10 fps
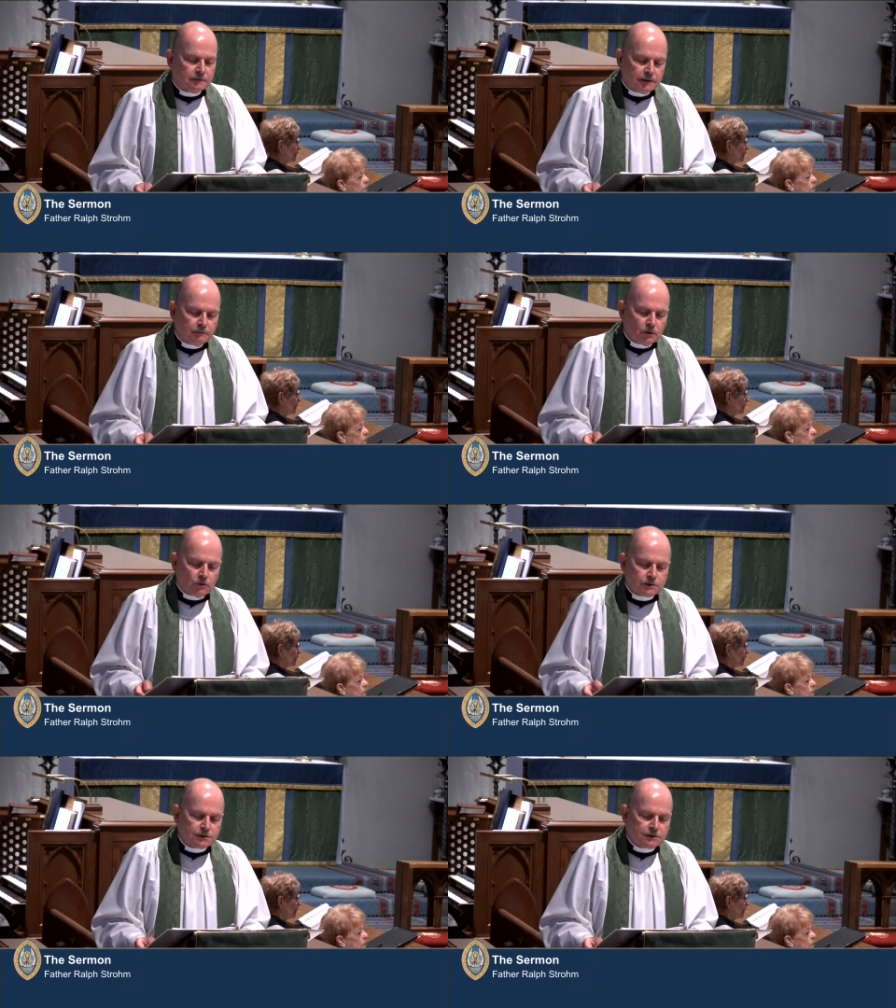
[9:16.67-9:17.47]
then
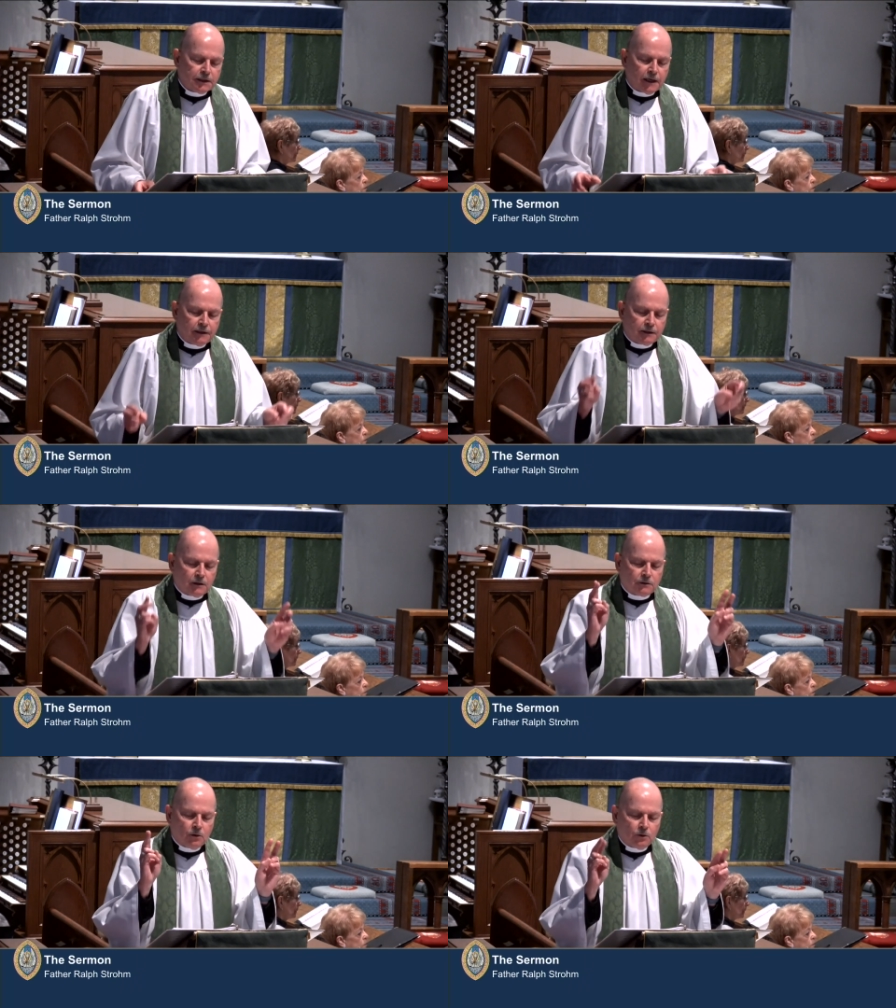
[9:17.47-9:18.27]
Moses standing
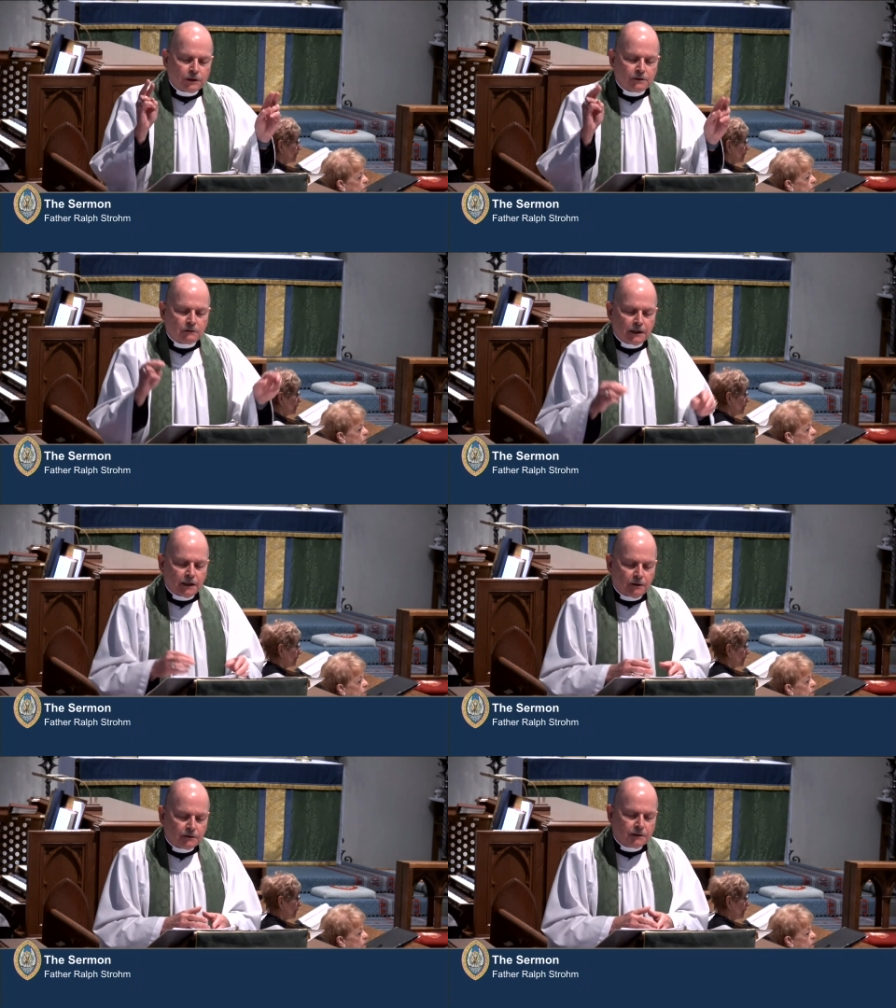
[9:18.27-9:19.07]
on holy
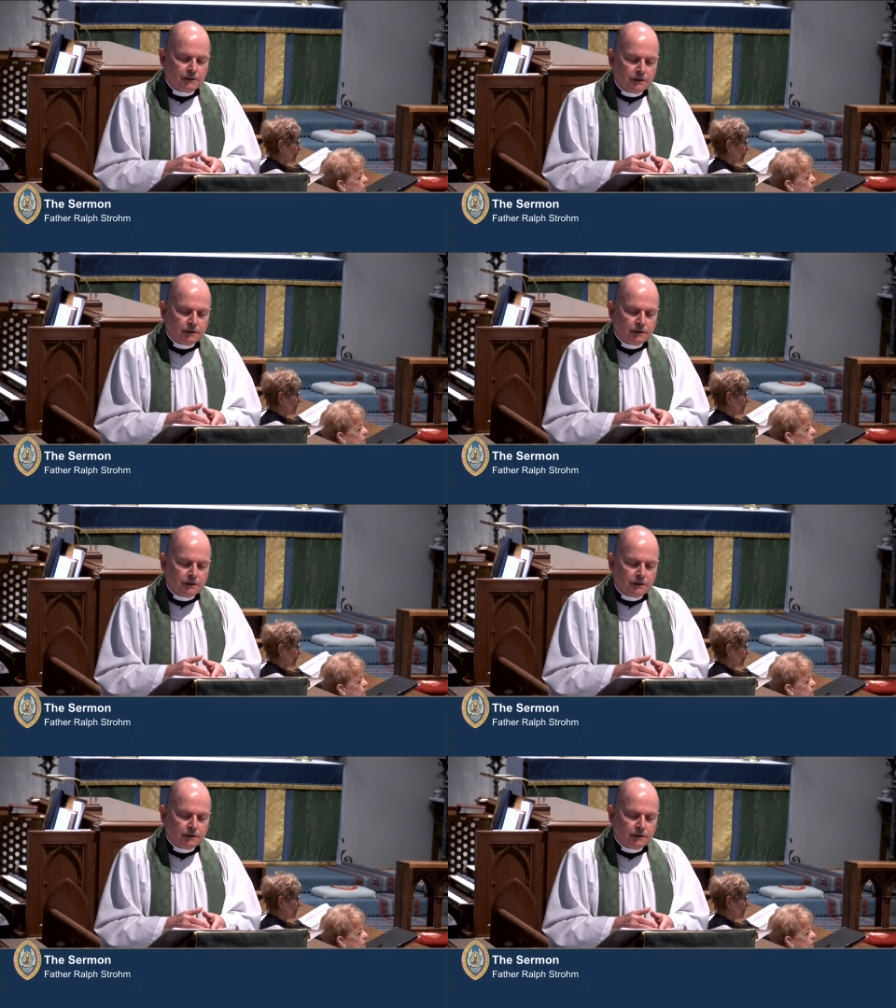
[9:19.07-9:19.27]
ground